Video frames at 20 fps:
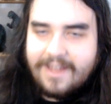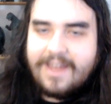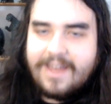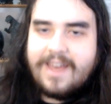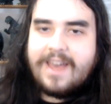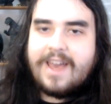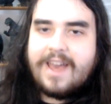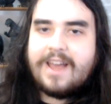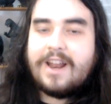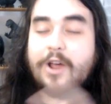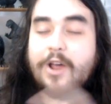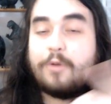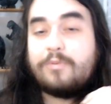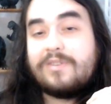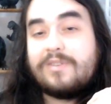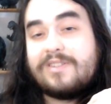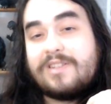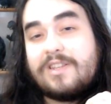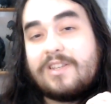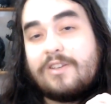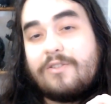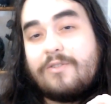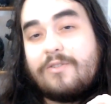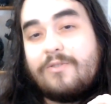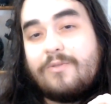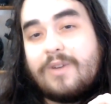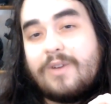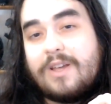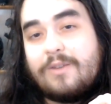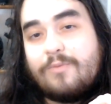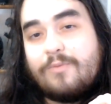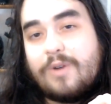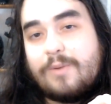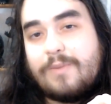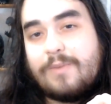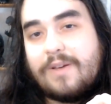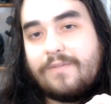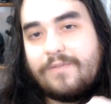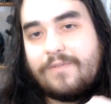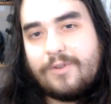and I hope to see you in one of
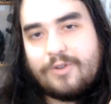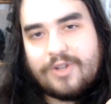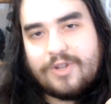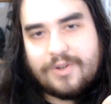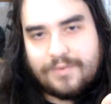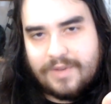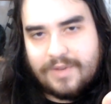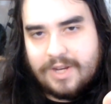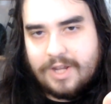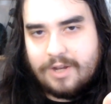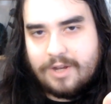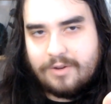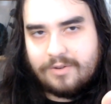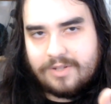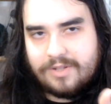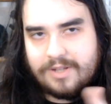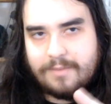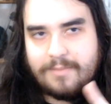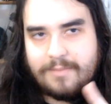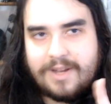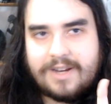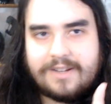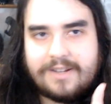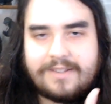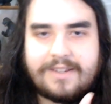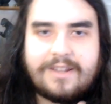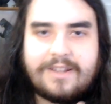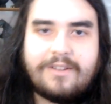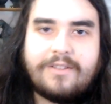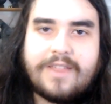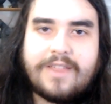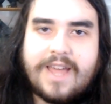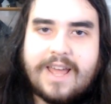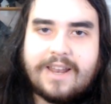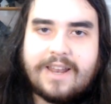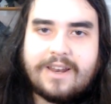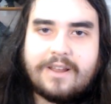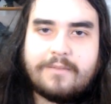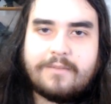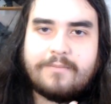my future videos. But until
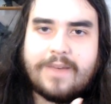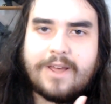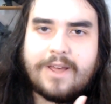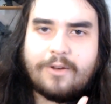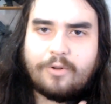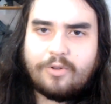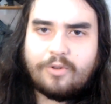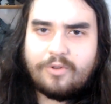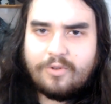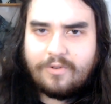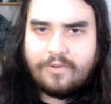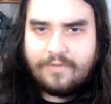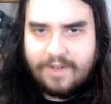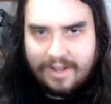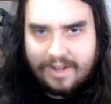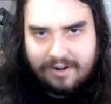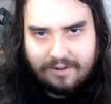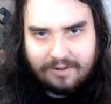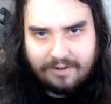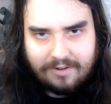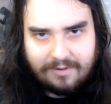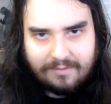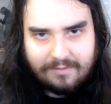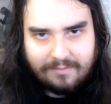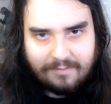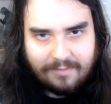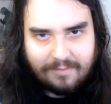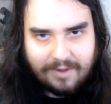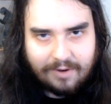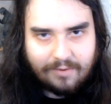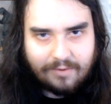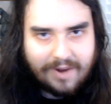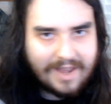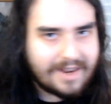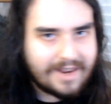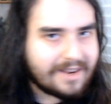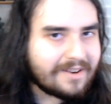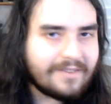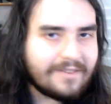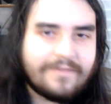then, may all your vinyl be a
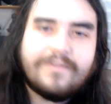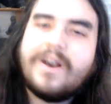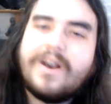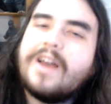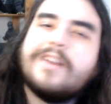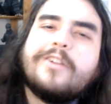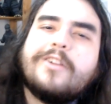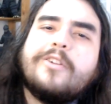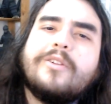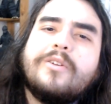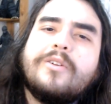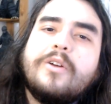radiated vinyl.